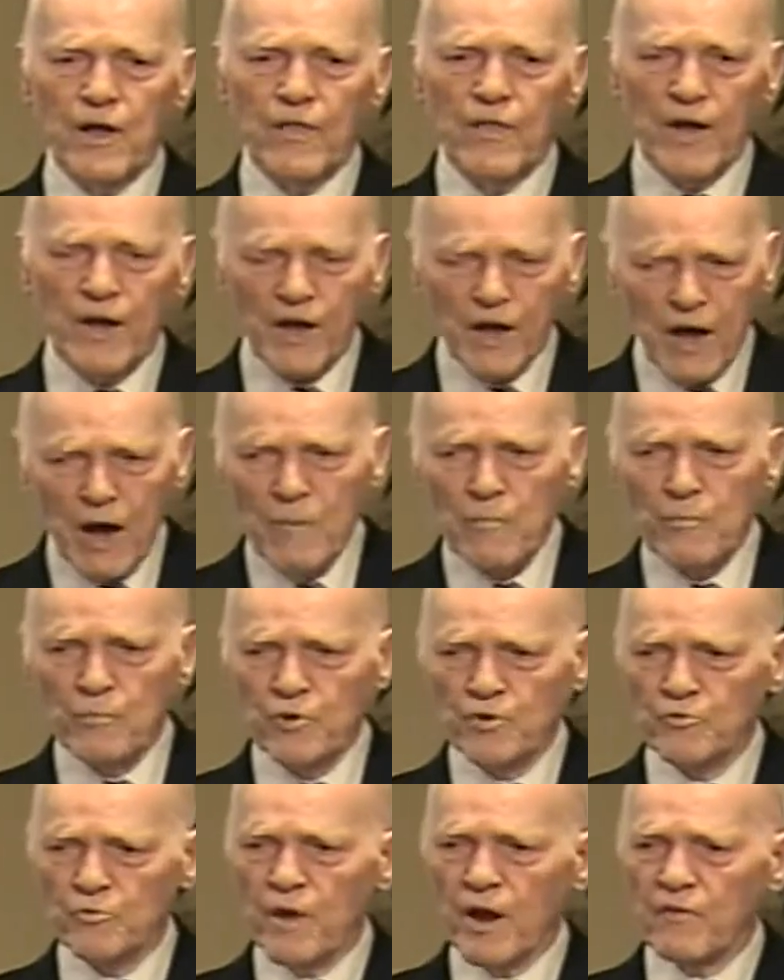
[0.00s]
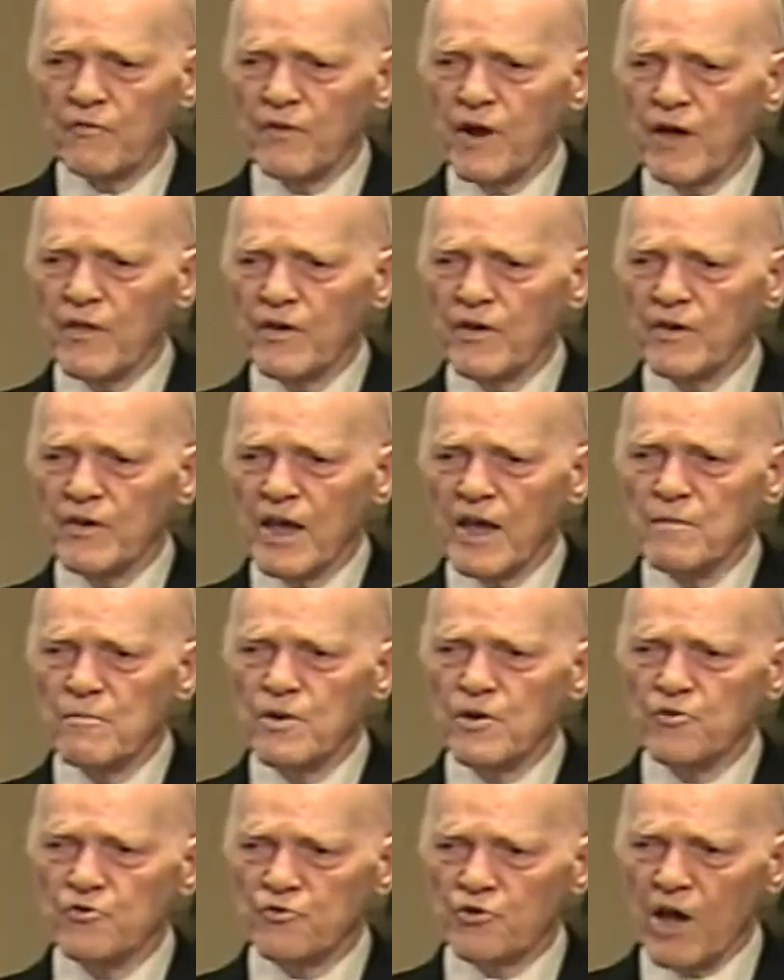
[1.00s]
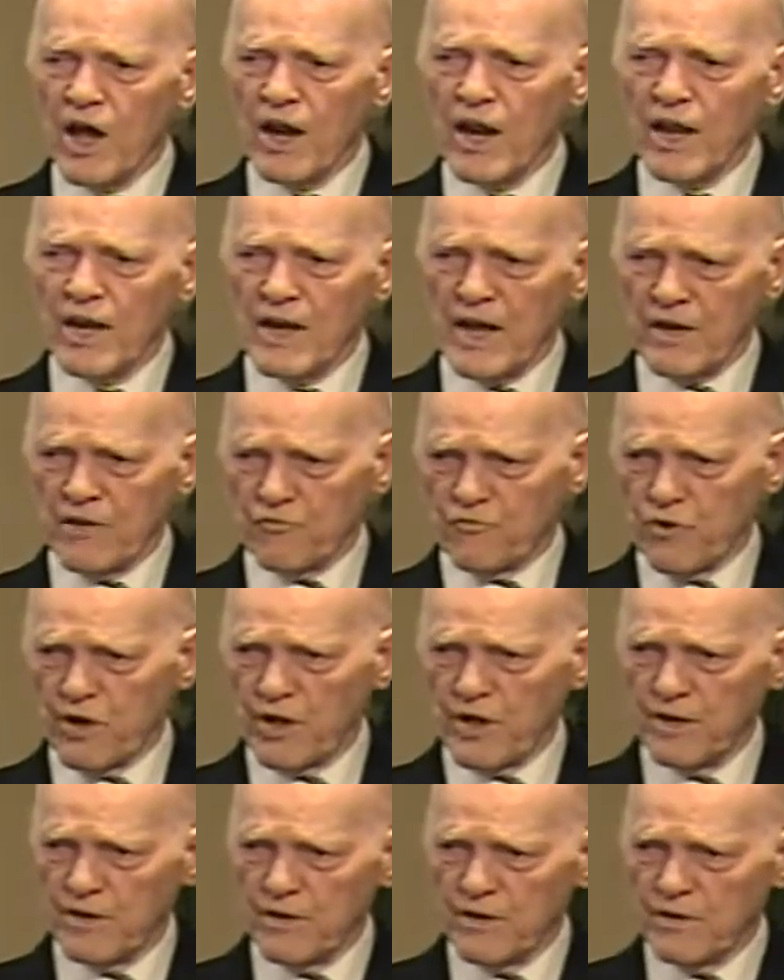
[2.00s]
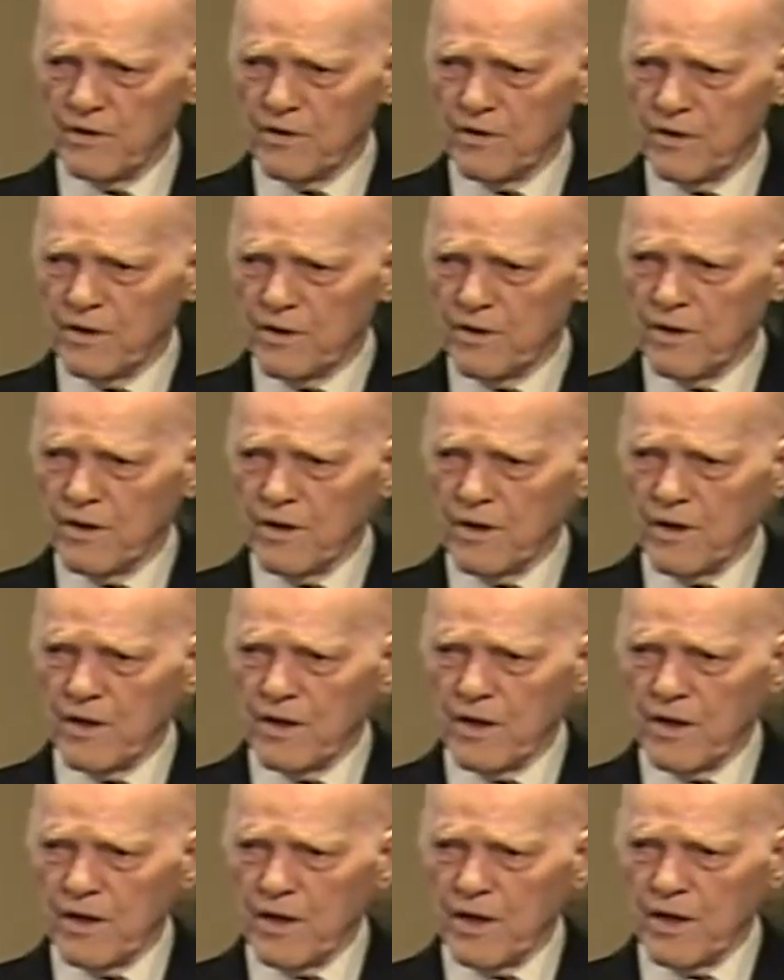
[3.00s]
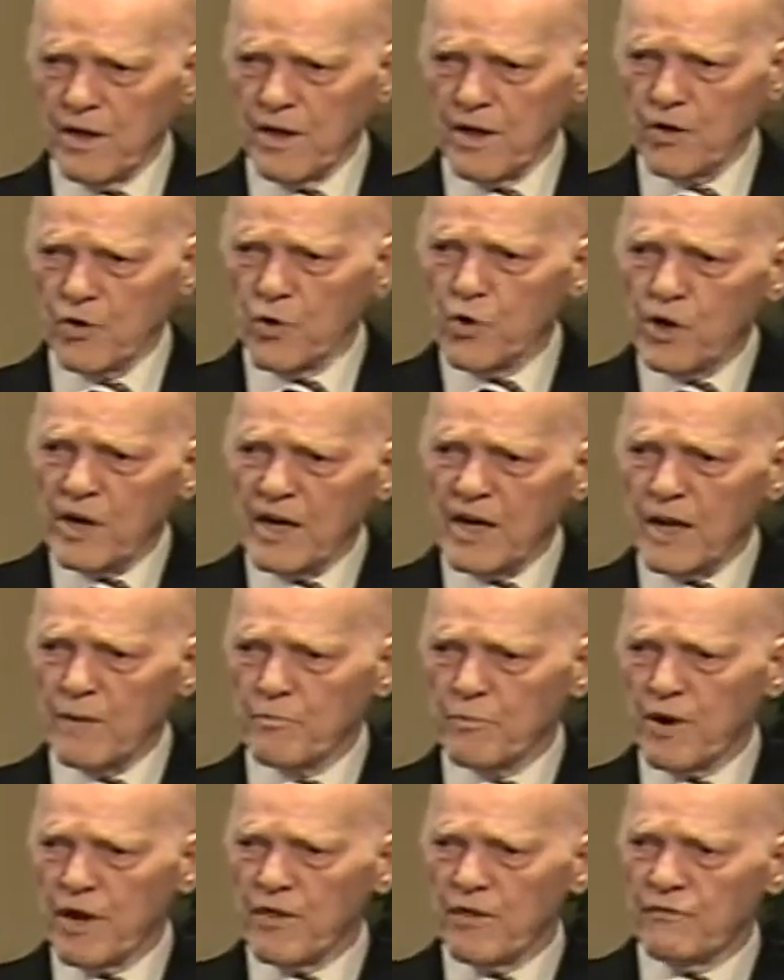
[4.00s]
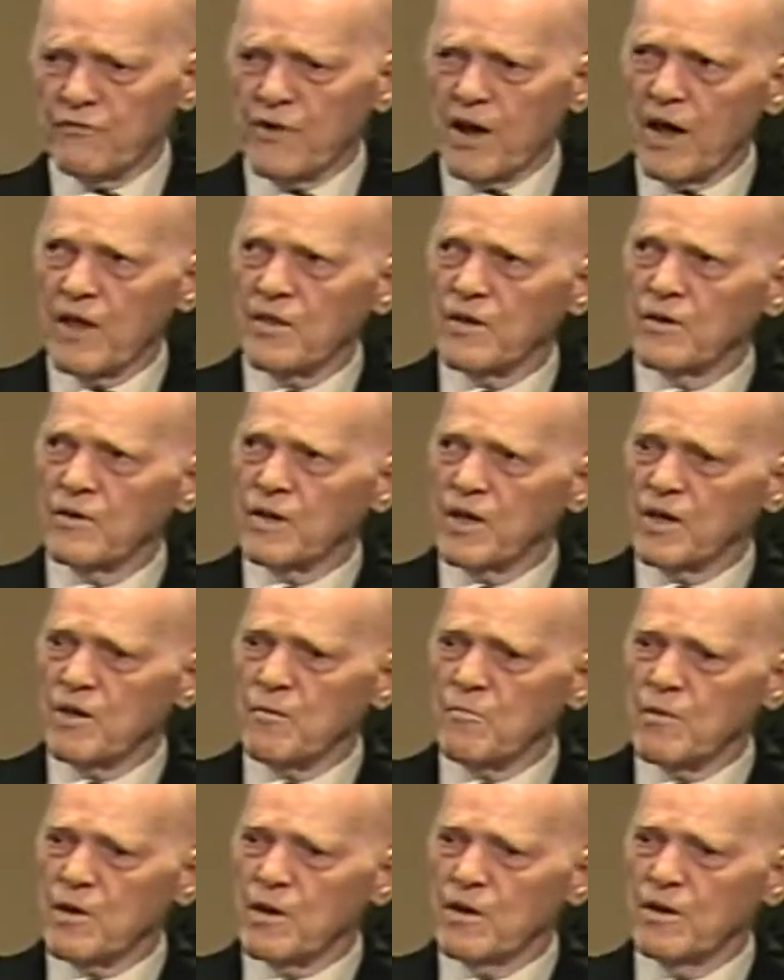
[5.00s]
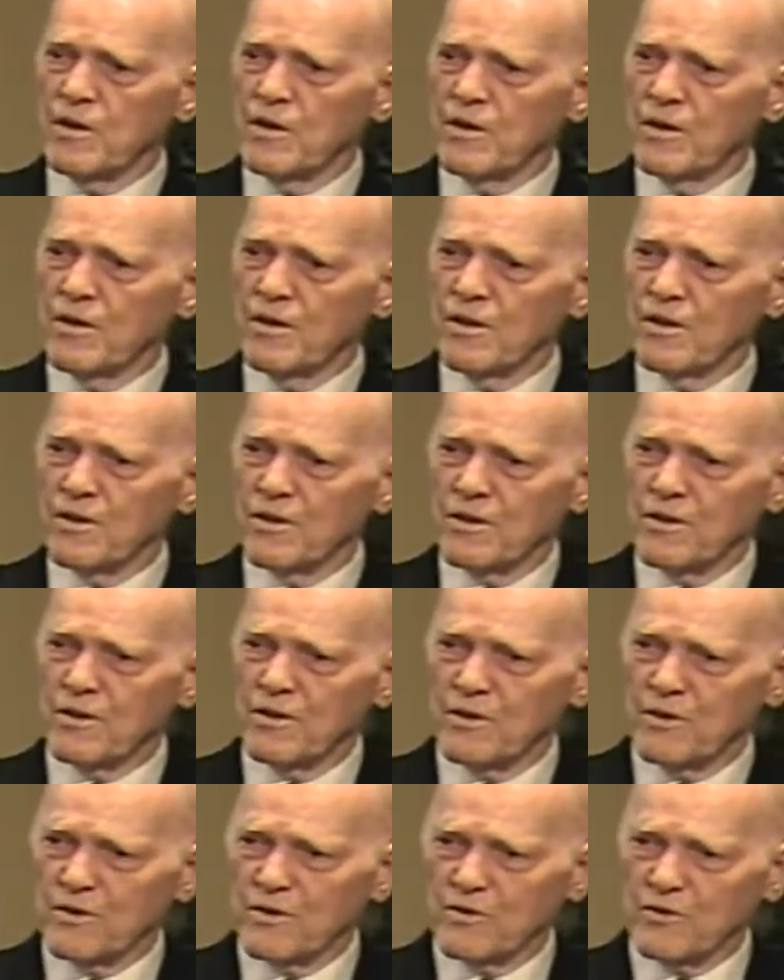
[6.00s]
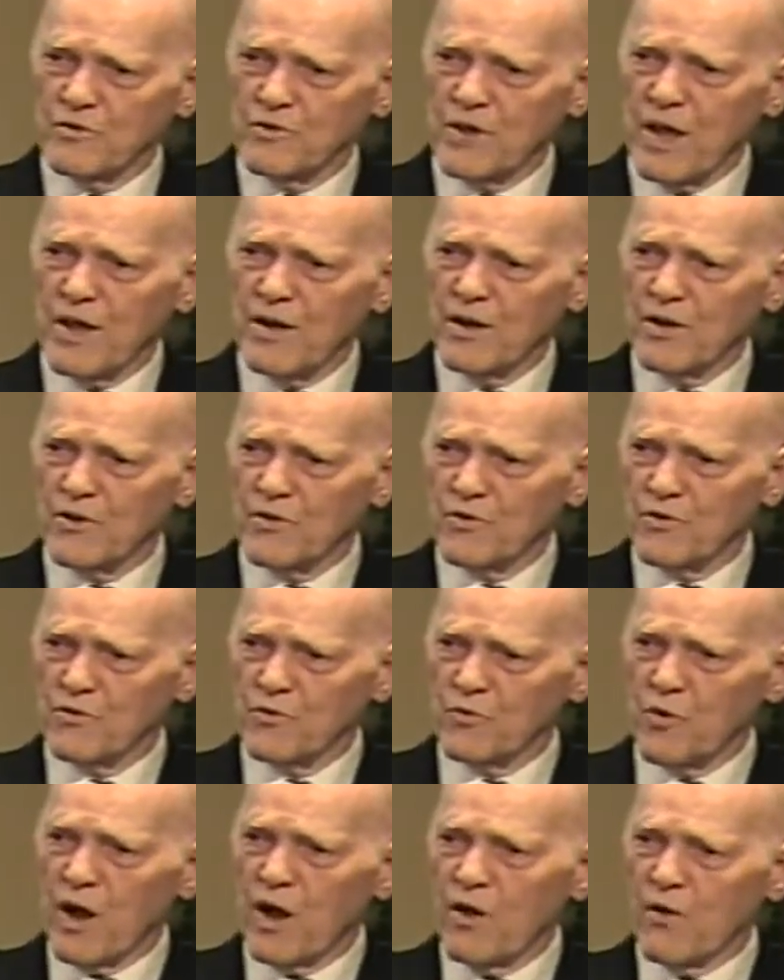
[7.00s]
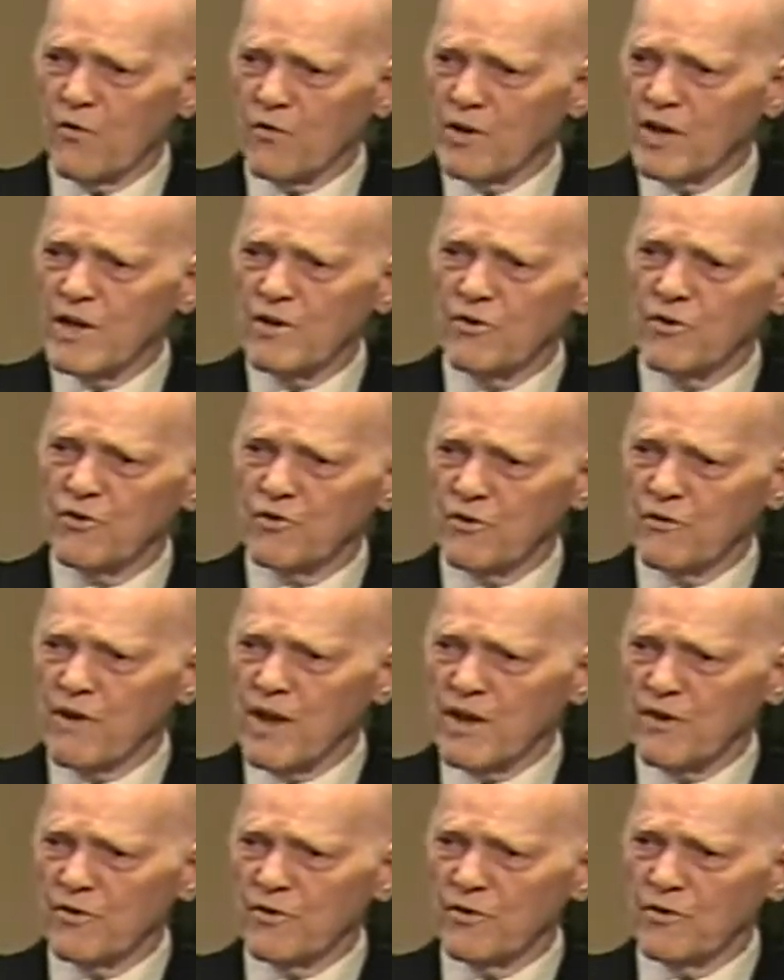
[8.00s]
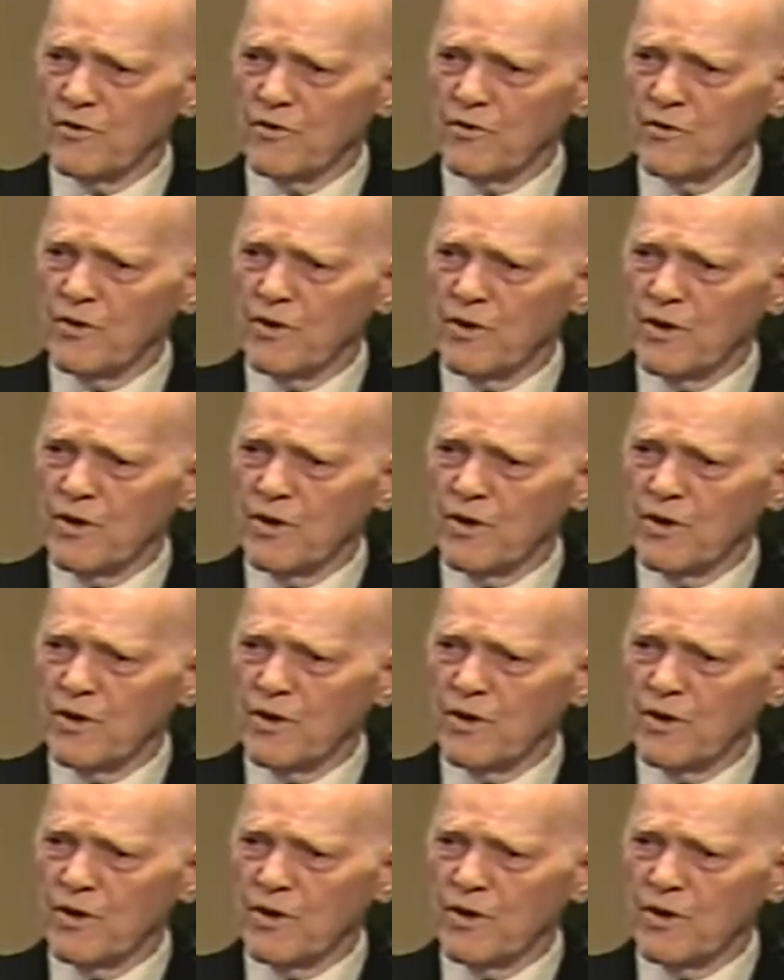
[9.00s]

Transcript: The cup which my father gave me, shall I not drink it? Could I not pray the Father? He give me 10, 12 legions of angels.